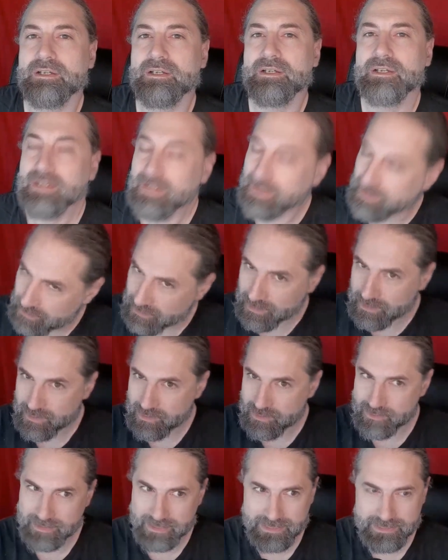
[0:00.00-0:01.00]

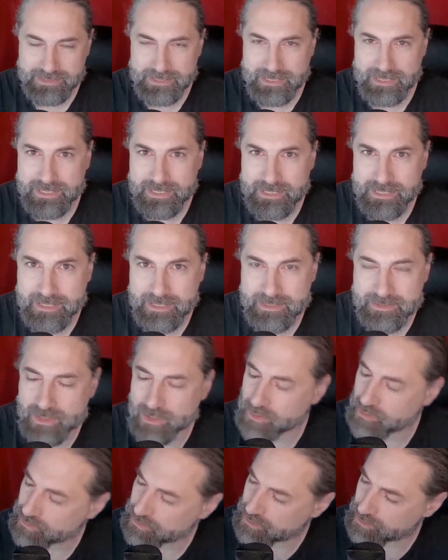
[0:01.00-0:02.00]
Hello,
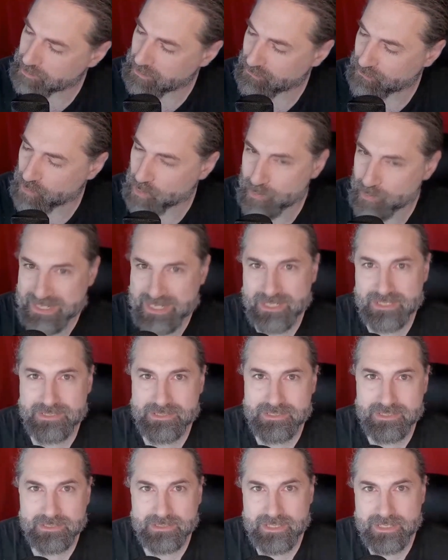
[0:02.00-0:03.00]
and just before we get
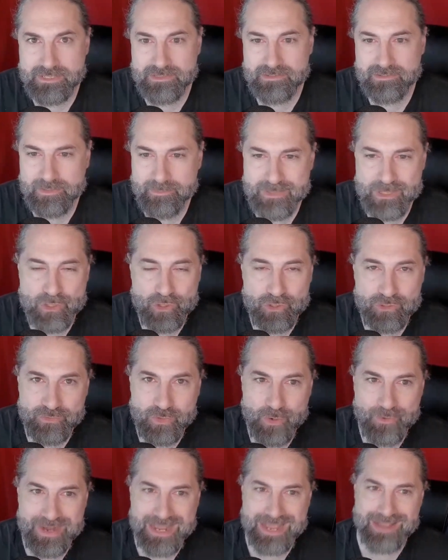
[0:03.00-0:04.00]
into the lesson, let me just
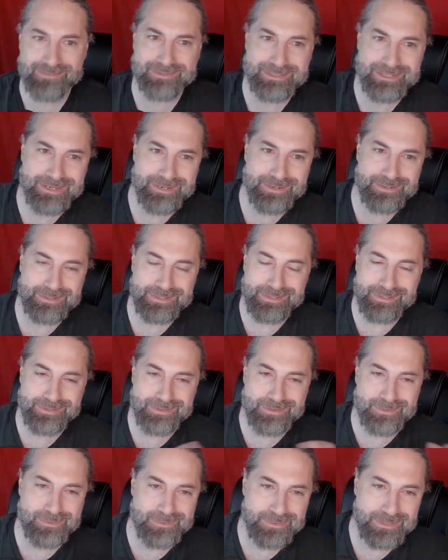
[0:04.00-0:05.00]
throw it out there.
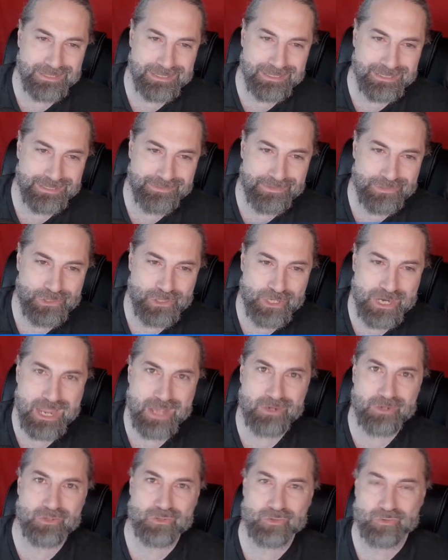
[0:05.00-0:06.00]
The
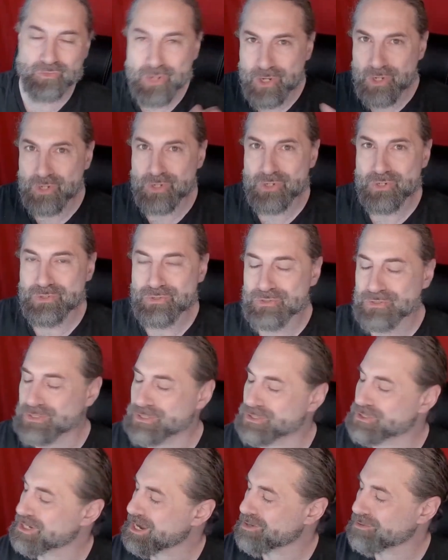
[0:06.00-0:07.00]
channel grows, the
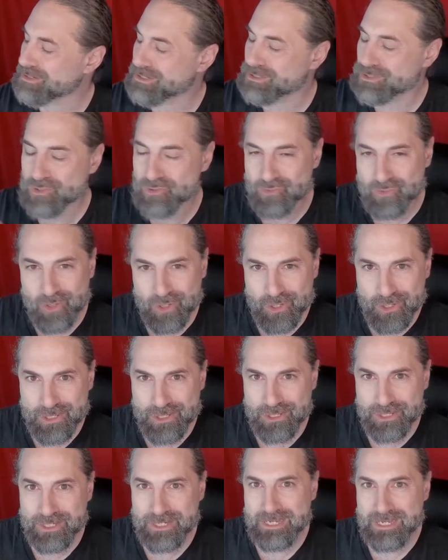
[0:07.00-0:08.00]
channel gets
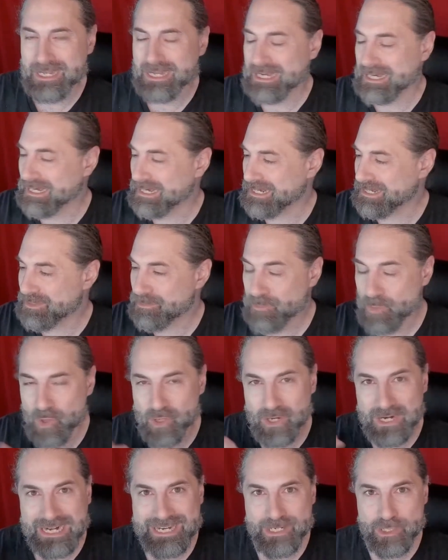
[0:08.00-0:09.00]
stronger, the
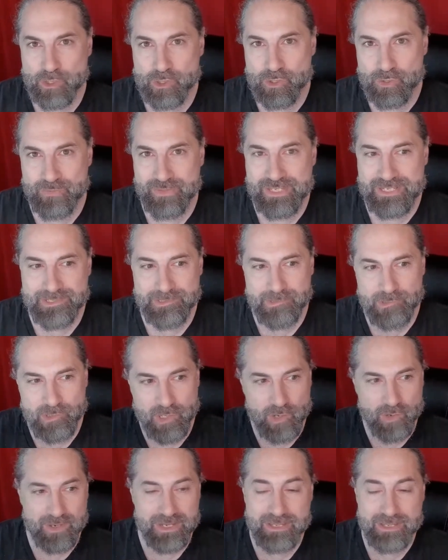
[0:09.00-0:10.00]
more I can do this.
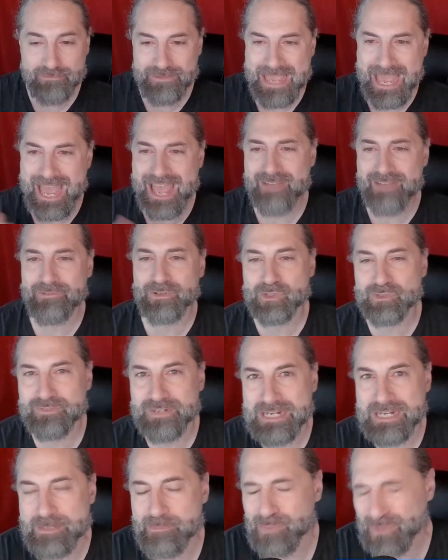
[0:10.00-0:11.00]
So if you haven't
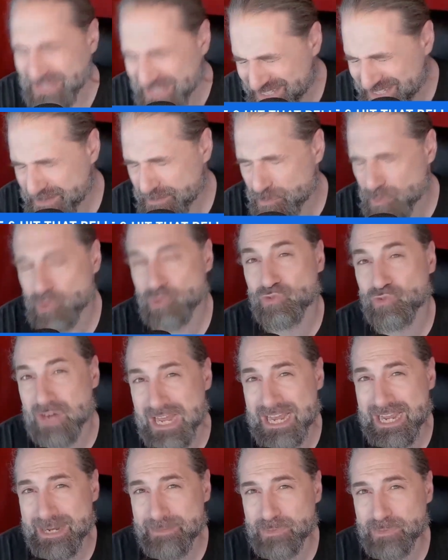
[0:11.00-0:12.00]
already, please
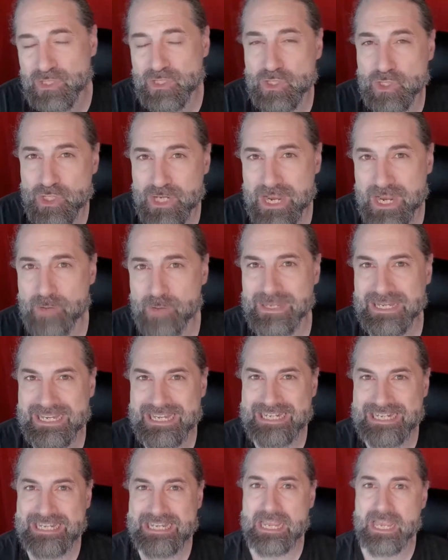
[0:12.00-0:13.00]
subscribe to the channel by
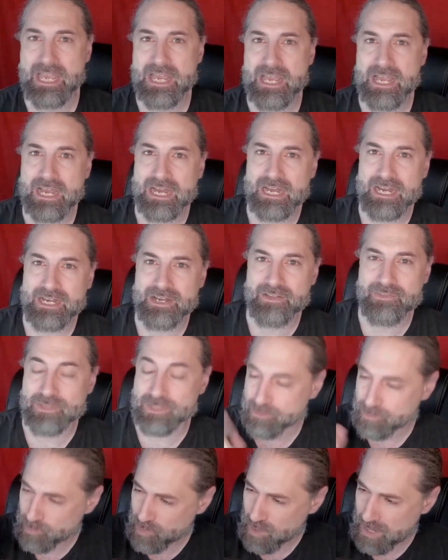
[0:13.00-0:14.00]
hitting the
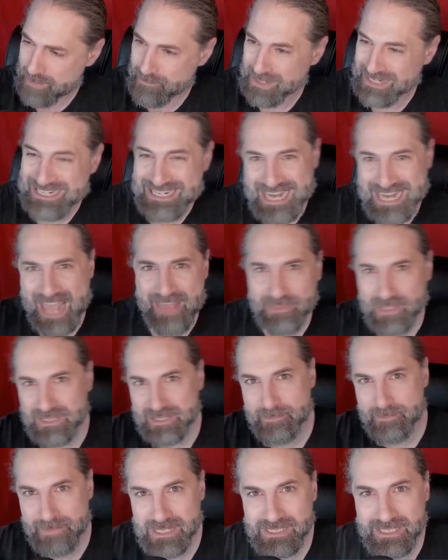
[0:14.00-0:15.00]
subscribe button and then
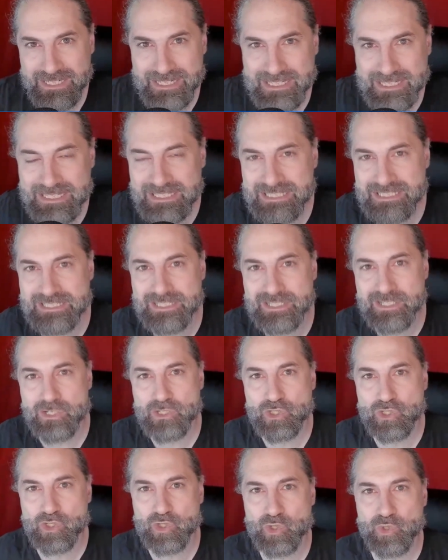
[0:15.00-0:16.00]
the bell icon
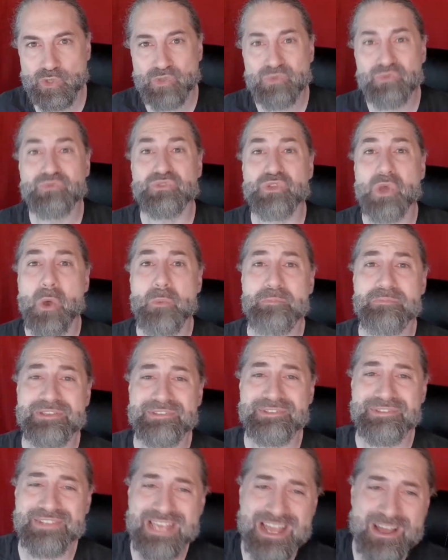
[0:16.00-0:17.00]
so you don't
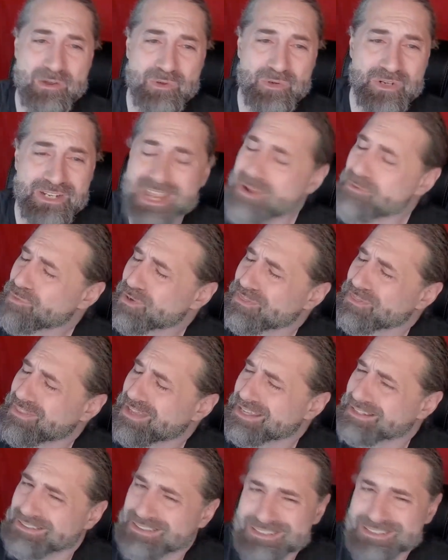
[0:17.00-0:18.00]
miss out. And with
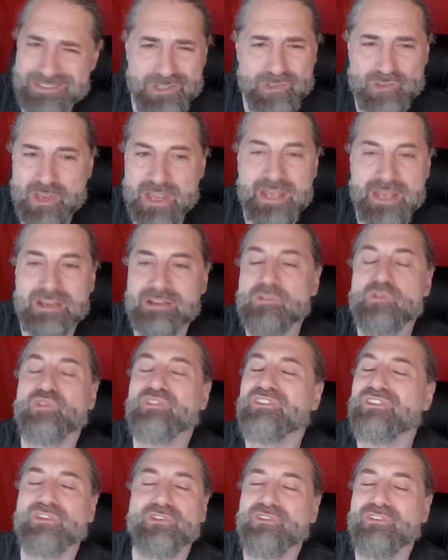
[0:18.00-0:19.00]
that, let's just
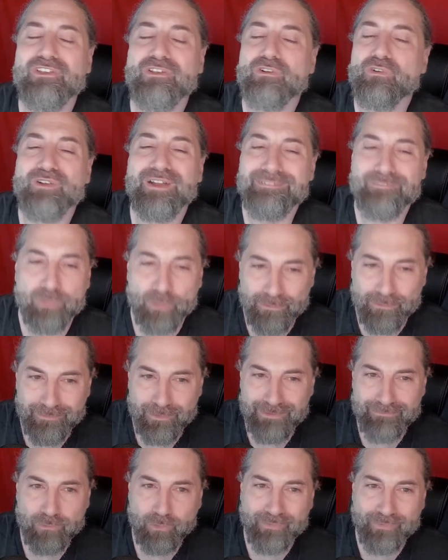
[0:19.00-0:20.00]
get right through the
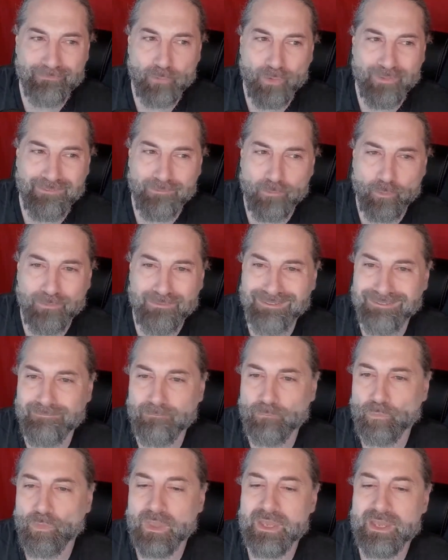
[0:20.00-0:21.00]
lesson today, okay?
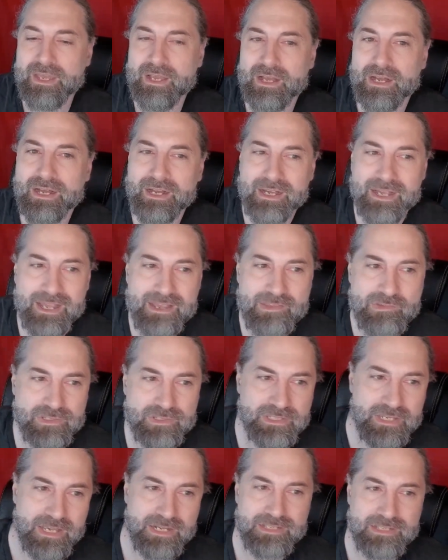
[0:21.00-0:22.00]
As I
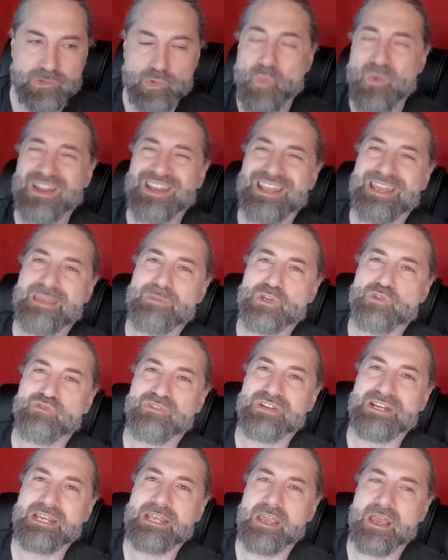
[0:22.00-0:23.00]
said, it's when
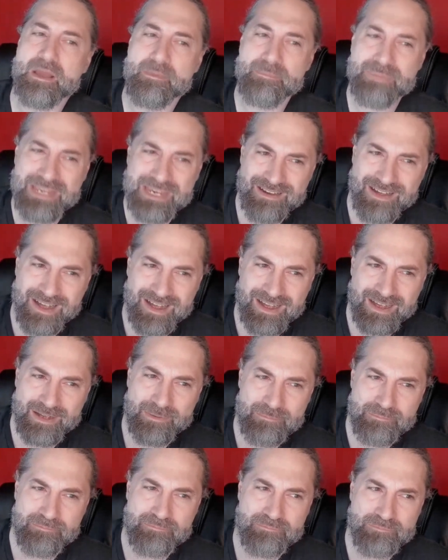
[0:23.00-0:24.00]
imagery
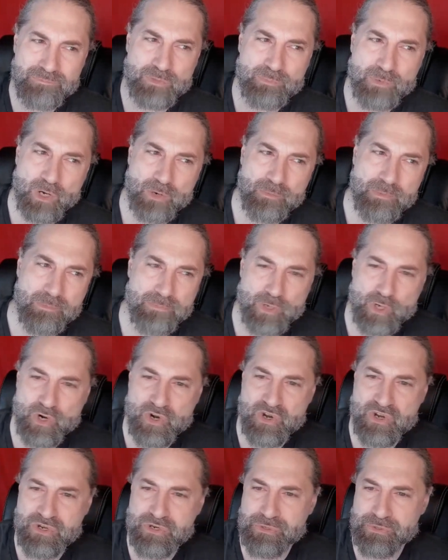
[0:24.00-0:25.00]
becomes purple
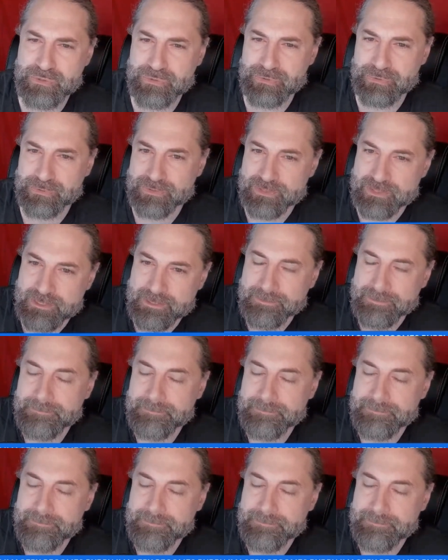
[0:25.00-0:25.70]
prose.